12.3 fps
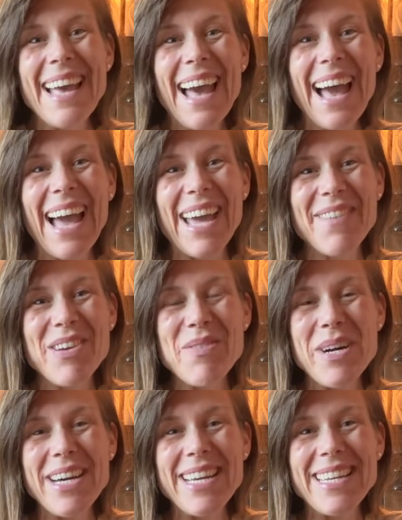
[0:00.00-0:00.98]
Hi
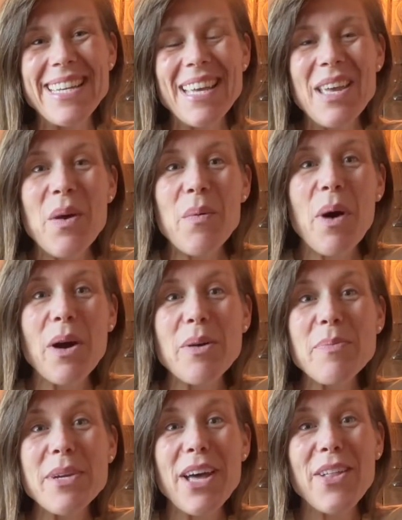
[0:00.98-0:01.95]
everyone,
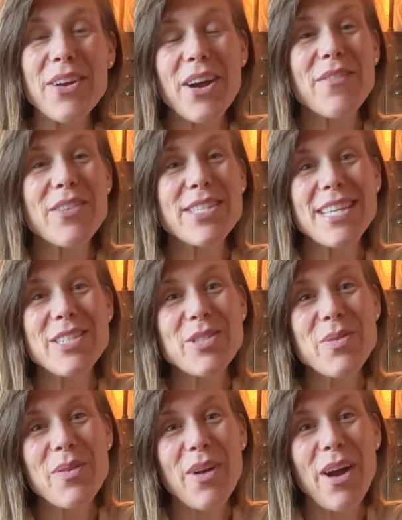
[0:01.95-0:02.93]
welcome to Color
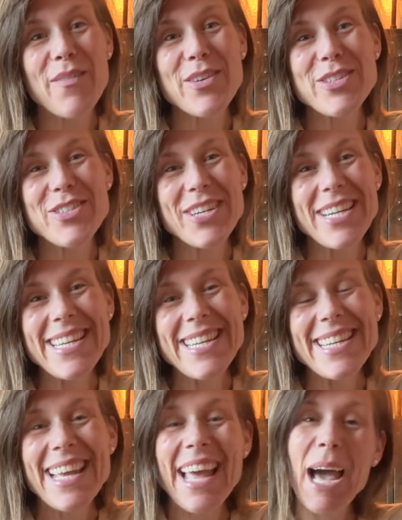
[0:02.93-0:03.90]
Conversations with Crawford
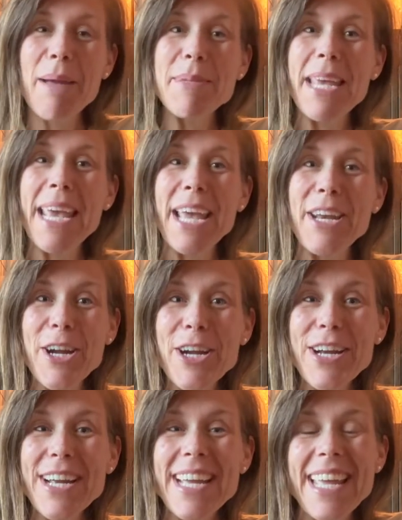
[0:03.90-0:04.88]
Street. I'm
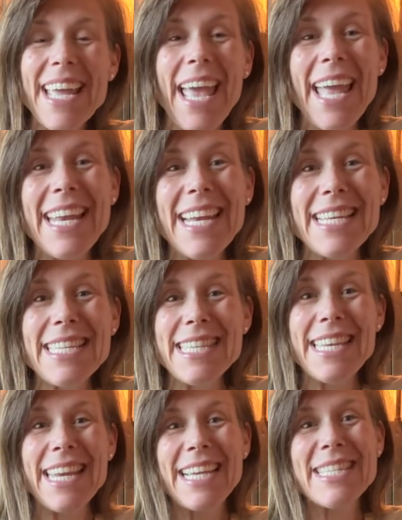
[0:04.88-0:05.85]
Tanner and it is
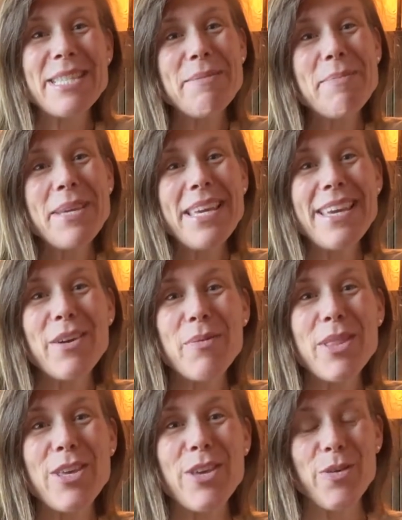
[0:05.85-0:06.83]
nice to be here
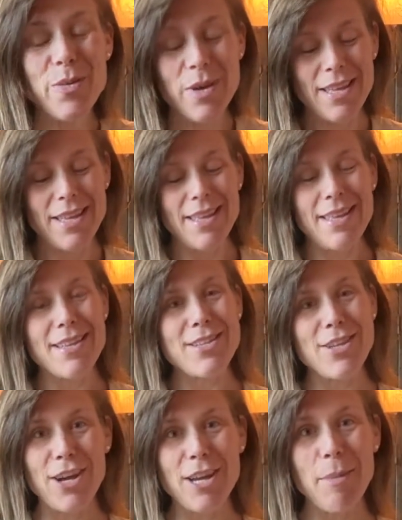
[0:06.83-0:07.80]
with you
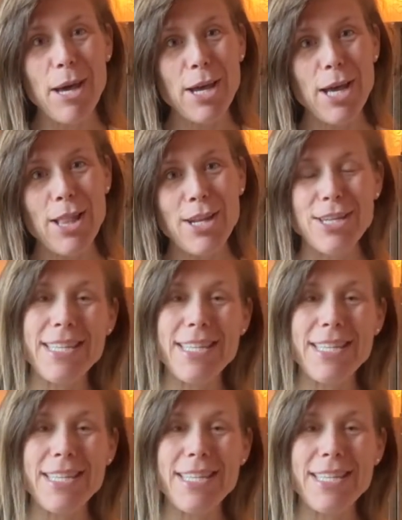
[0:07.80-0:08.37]
talking about color.